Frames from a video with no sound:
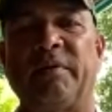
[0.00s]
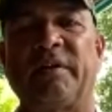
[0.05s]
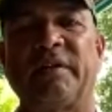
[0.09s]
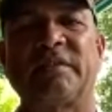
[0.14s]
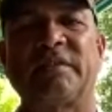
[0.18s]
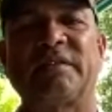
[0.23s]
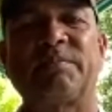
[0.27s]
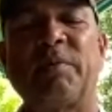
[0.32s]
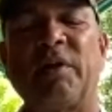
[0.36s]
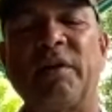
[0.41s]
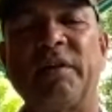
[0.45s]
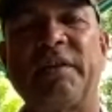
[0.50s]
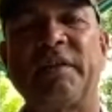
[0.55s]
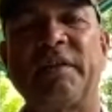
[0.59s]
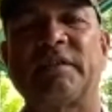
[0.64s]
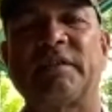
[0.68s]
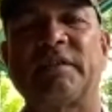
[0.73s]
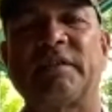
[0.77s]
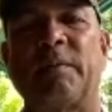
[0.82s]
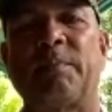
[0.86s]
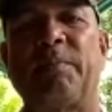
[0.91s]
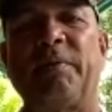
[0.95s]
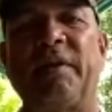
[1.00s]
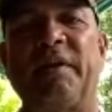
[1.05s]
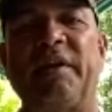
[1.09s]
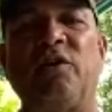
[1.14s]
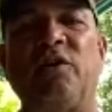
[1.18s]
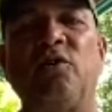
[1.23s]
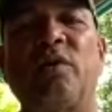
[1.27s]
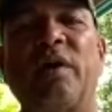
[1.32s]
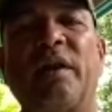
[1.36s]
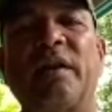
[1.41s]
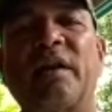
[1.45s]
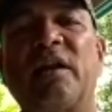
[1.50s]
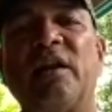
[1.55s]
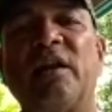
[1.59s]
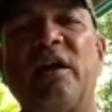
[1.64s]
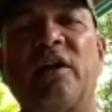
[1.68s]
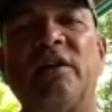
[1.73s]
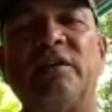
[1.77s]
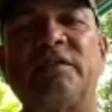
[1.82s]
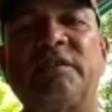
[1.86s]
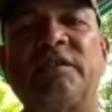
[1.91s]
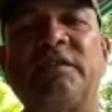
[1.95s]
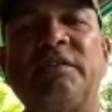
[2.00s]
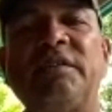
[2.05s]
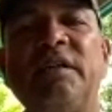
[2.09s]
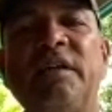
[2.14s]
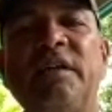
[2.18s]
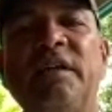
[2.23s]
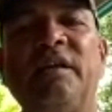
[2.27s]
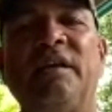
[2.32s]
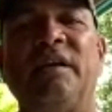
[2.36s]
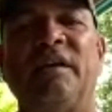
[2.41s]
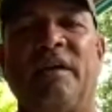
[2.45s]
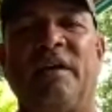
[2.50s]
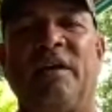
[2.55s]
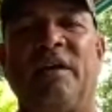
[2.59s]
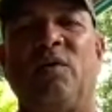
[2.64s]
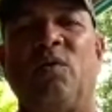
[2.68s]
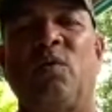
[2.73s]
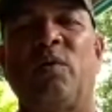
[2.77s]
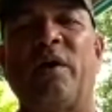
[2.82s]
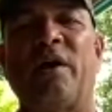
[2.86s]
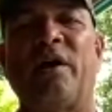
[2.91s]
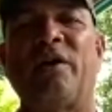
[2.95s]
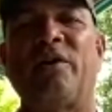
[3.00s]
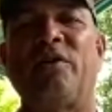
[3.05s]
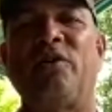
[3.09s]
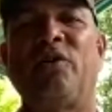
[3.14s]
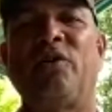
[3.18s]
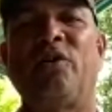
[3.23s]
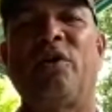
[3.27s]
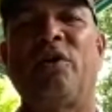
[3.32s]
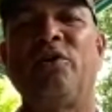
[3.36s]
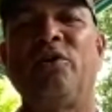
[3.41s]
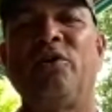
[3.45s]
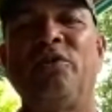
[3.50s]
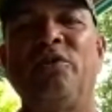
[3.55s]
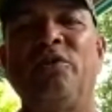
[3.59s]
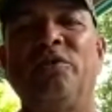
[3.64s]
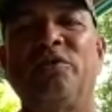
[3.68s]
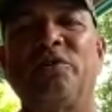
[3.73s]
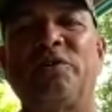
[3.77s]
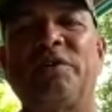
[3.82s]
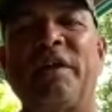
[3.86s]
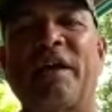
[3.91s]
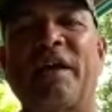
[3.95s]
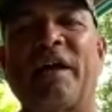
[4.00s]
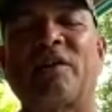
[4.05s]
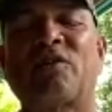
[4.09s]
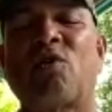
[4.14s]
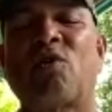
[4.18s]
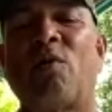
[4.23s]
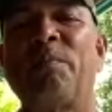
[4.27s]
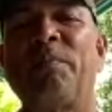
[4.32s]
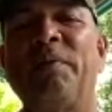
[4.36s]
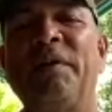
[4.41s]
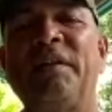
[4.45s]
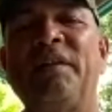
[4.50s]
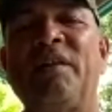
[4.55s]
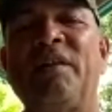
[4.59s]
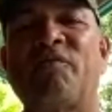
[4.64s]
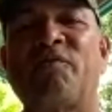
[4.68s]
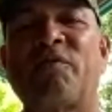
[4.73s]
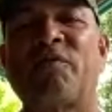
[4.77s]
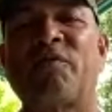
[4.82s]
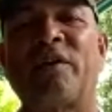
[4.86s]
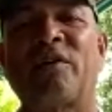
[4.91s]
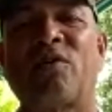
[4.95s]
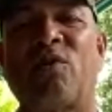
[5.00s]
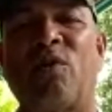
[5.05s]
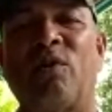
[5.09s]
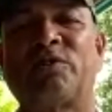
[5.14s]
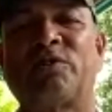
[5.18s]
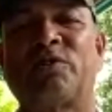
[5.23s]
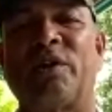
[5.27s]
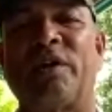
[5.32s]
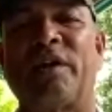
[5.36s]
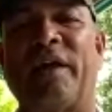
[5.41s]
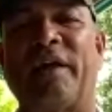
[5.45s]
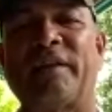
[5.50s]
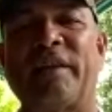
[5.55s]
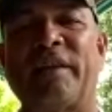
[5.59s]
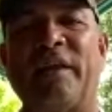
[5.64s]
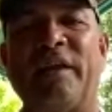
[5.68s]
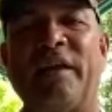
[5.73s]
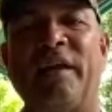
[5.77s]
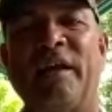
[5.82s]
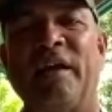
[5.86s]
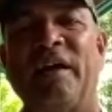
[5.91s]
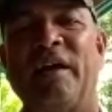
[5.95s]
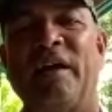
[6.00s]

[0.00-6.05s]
There's politics at play here. You can clearly see where, you know, you take a complete different culture, like the